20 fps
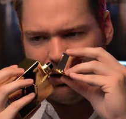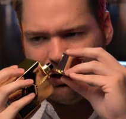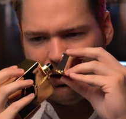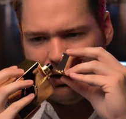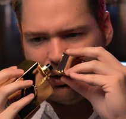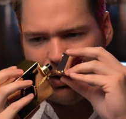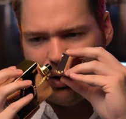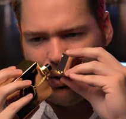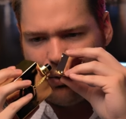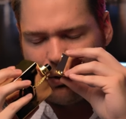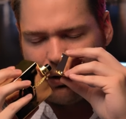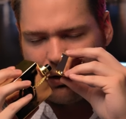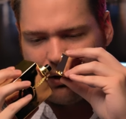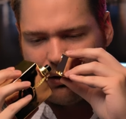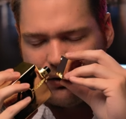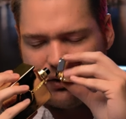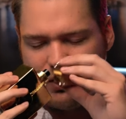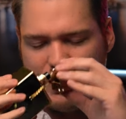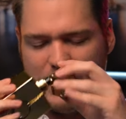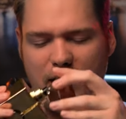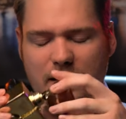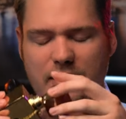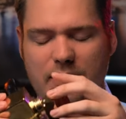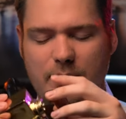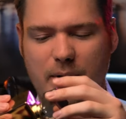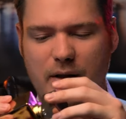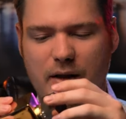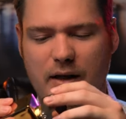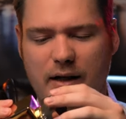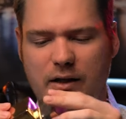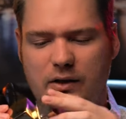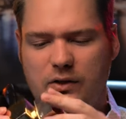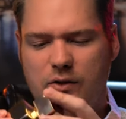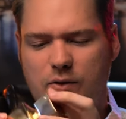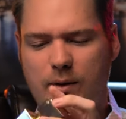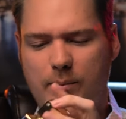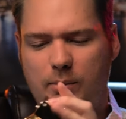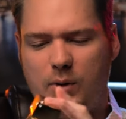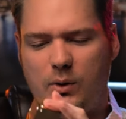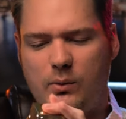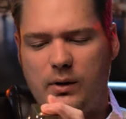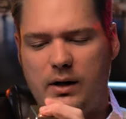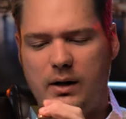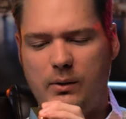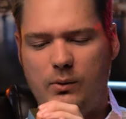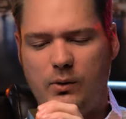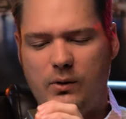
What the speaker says: co-worker said I smelled like a stripper when I wore